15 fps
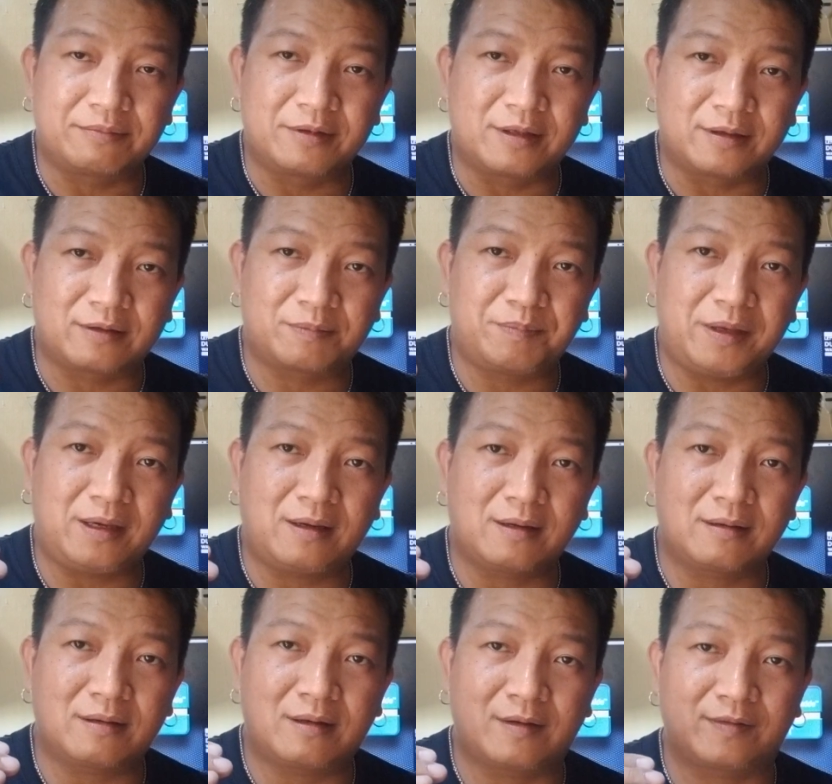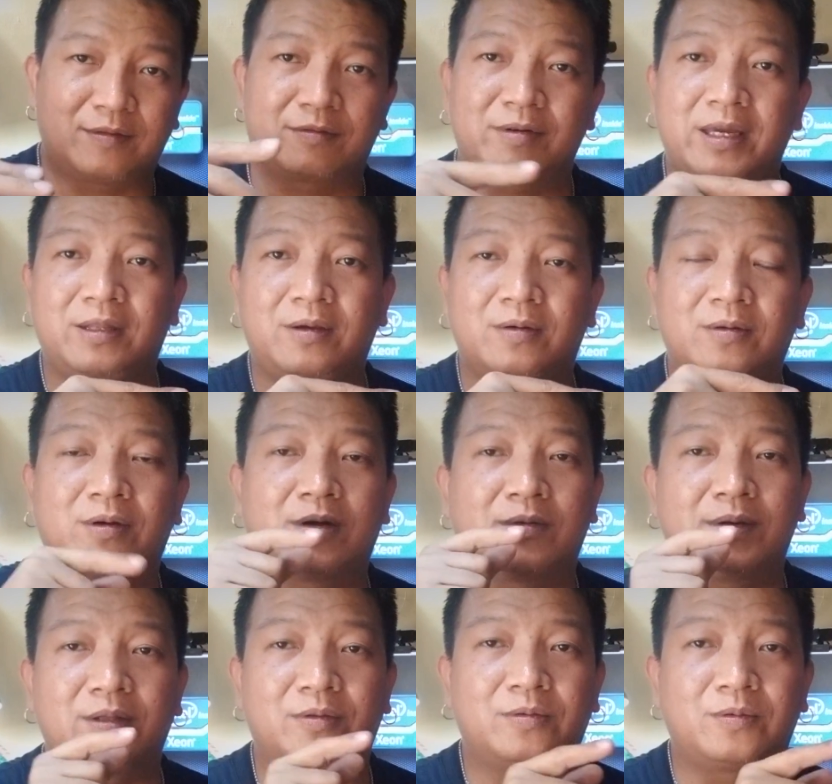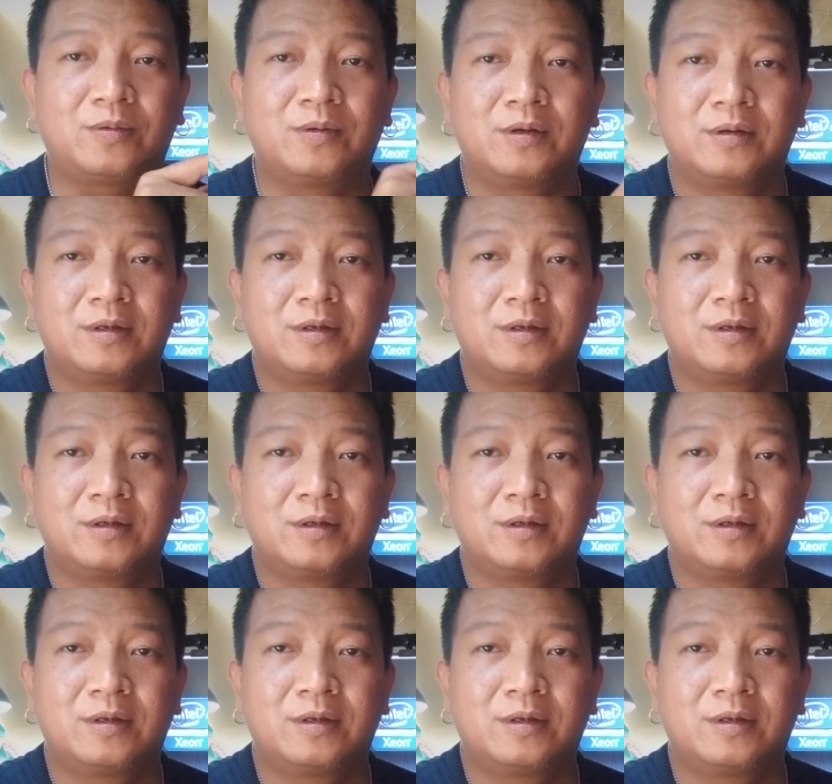the speaker of the radio going to